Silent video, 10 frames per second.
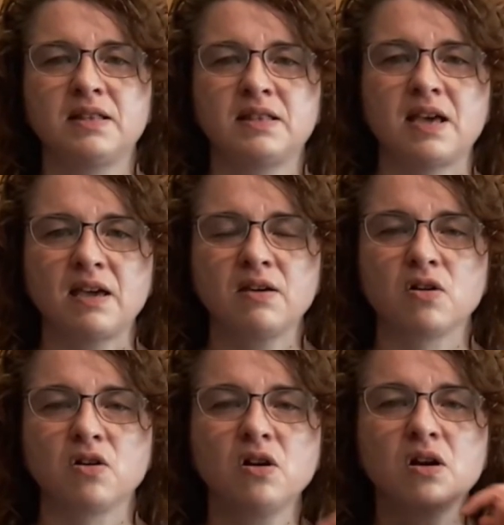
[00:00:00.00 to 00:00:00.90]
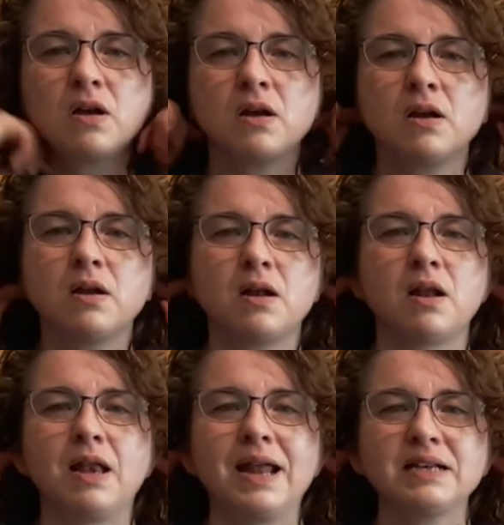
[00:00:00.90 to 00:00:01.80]
tengo
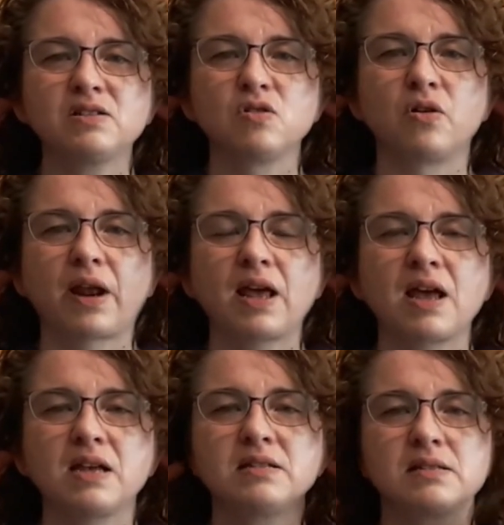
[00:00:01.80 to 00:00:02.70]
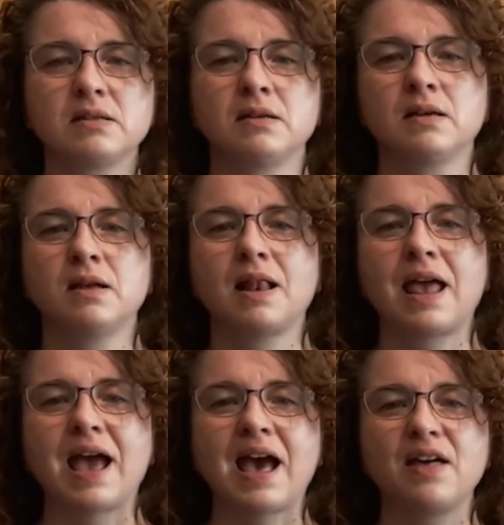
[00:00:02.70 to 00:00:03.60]
las orejas
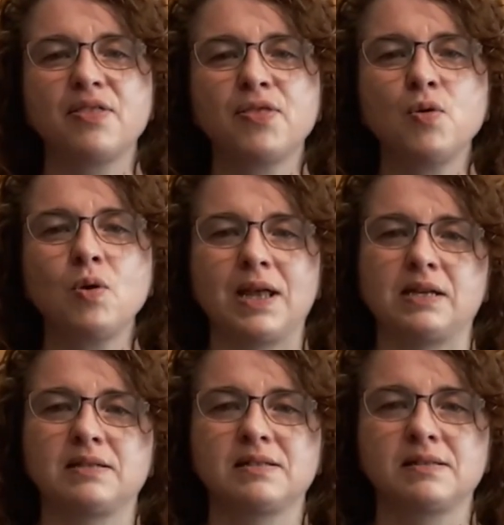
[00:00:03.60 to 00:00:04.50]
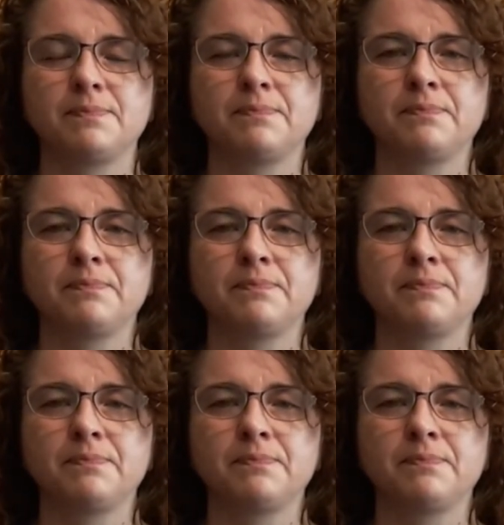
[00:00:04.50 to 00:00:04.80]
azules.